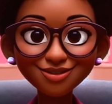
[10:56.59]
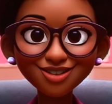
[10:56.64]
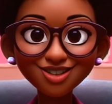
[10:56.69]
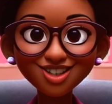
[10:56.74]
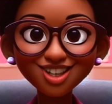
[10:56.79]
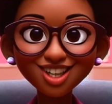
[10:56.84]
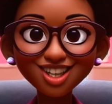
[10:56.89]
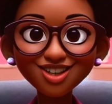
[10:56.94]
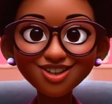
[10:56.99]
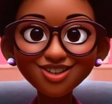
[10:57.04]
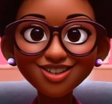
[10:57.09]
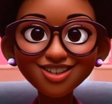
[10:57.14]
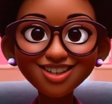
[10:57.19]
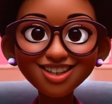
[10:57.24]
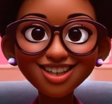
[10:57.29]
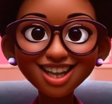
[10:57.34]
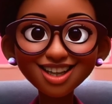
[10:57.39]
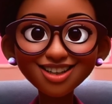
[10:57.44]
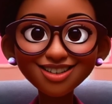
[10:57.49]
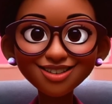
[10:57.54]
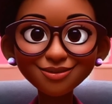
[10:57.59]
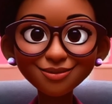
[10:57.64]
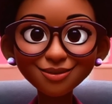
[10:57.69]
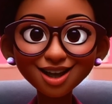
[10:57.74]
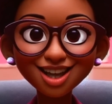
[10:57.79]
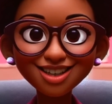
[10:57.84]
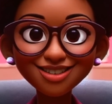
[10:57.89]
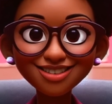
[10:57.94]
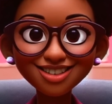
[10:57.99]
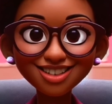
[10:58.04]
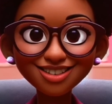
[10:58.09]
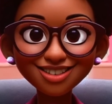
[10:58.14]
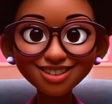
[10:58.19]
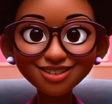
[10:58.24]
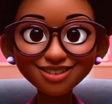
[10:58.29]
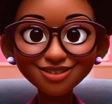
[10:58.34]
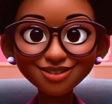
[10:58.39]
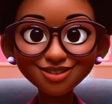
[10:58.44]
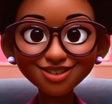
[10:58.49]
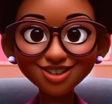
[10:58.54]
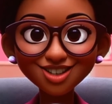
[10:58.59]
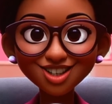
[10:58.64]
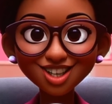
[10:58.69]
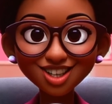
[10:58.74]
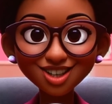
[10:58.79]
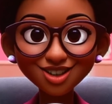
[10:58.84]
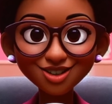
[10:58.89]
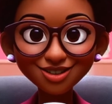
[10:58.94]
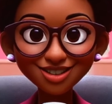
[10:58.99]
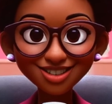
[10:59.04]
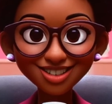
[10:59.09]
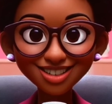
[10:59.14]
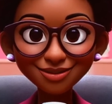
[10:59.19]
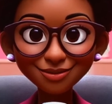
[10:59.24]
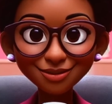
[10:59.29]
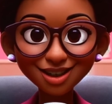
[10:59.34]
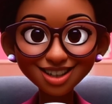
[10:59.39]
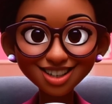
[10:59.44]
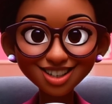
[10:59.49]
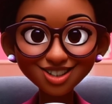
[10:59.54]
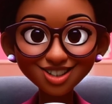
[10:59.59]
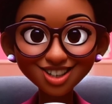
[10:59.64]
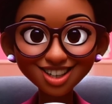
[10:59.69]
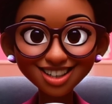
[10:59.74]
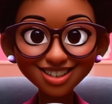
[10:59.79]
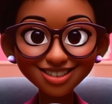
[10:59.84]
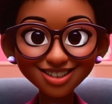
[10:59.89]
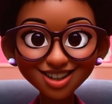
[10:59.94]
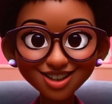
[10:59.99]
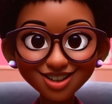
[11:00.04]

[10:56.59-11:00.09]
She looks at land and buys it. She uses the money she has